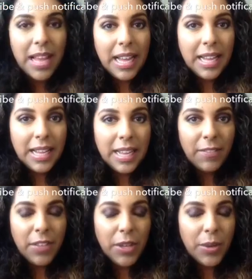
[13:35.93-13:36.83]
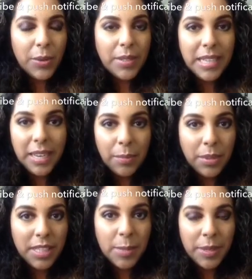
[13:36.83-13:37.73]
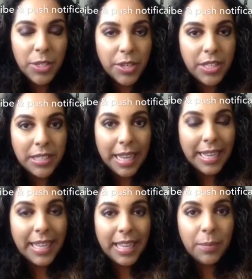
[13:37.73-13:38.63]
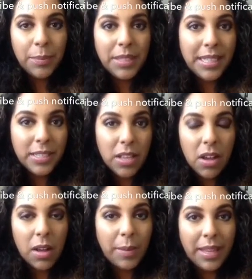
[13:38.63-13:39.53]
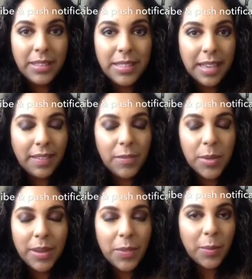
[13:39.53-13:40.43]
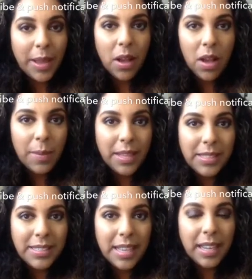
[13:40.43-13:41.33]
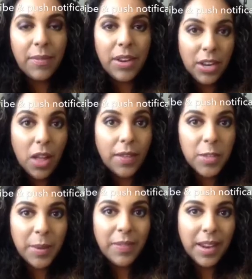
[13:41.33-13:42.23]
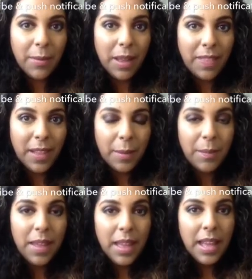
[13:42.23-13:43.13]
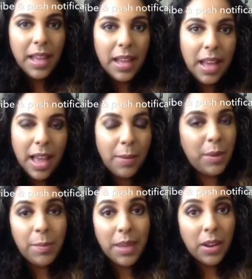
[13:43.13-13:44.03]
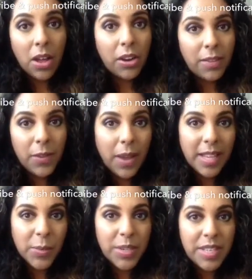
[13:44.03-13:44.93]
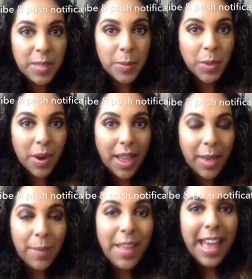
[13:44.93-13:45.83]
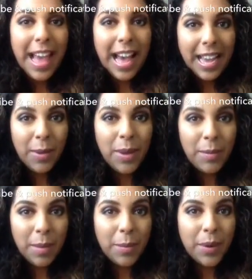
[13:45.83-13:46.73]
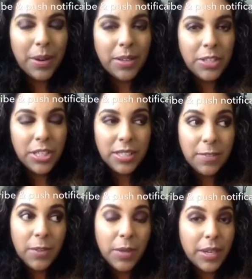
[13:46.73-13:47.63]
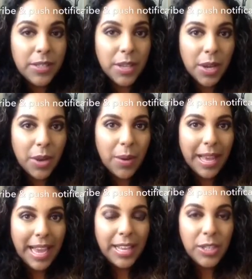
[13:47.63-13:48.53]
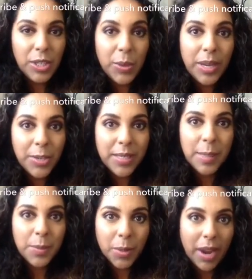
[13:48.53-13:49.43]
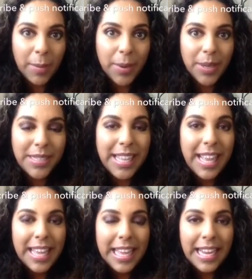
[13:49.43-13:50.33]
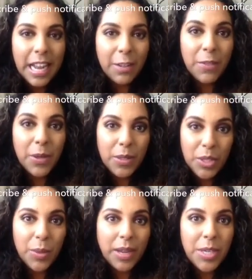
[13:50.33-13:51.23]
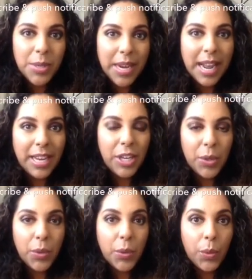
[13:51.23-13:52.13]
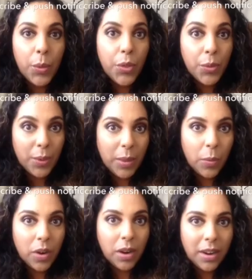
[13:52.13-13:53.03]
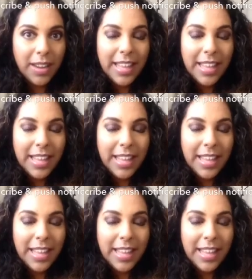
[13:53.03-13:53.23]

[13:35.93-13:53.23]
If you did, please be sure to like it. Please comment. I love to read through my comments and give an acknowledgement that I read them. It would be an honor if you guys were to subscribe. I remember just a few years ago I had 200 subscribers, and out of those 200 I knew who 3 were.